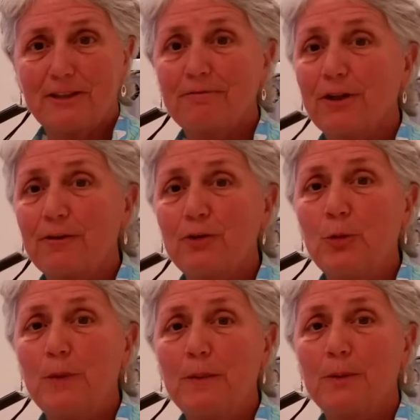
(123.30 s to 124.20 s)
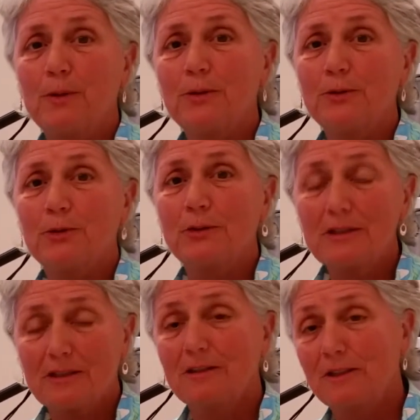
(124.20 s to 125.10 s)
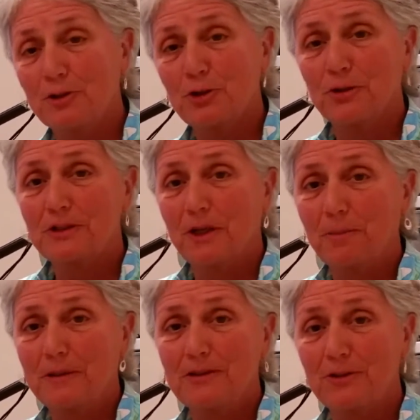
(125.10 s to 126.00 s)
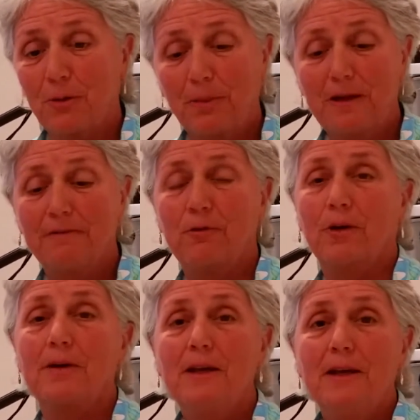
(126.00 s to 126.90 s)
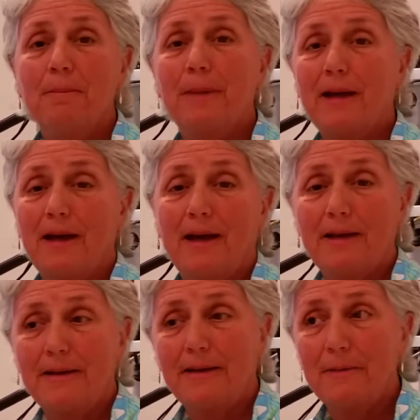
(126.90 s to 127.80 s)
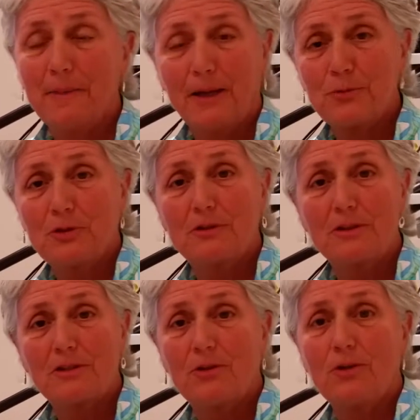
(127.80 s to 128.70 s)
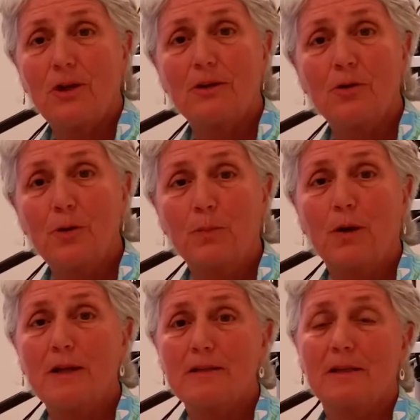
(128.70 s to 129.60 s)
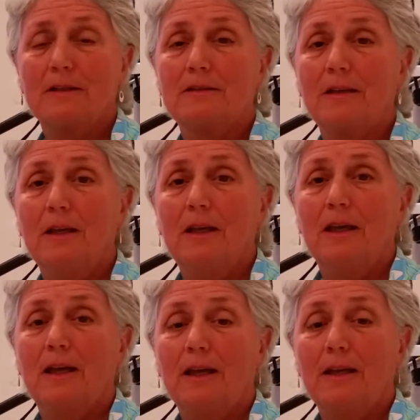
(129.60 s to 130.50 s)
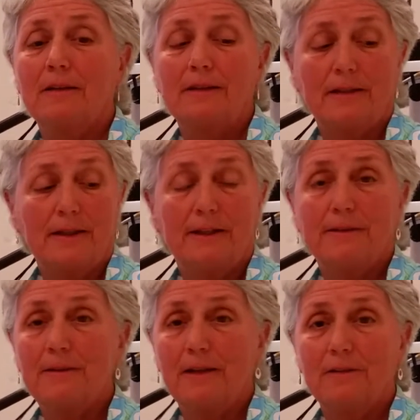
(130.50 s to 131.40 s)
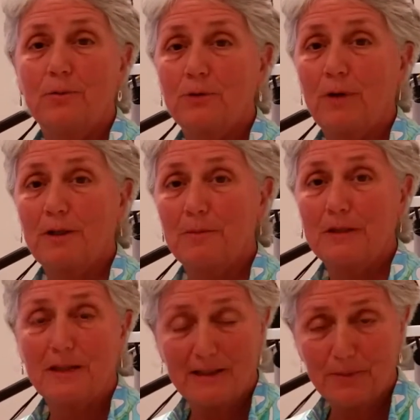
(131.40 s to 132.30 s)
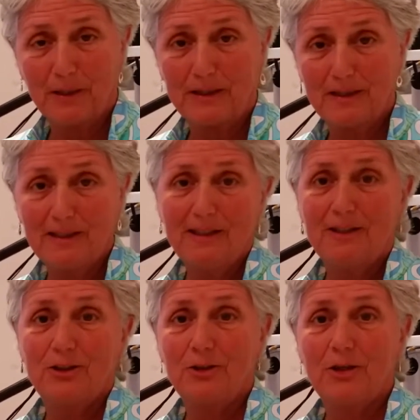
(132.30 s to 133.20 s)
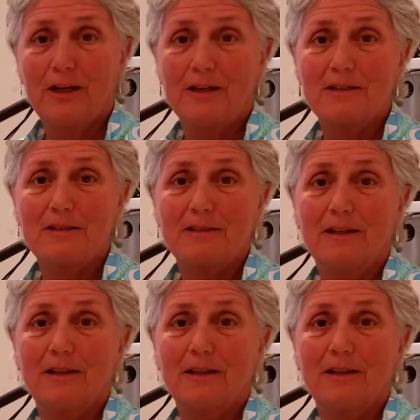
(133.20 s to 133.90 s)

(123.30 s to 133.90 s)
very few people do this and the insurance companies don't pay for it, but I am absolutely sold on the whole process, and would recommend to anybody who has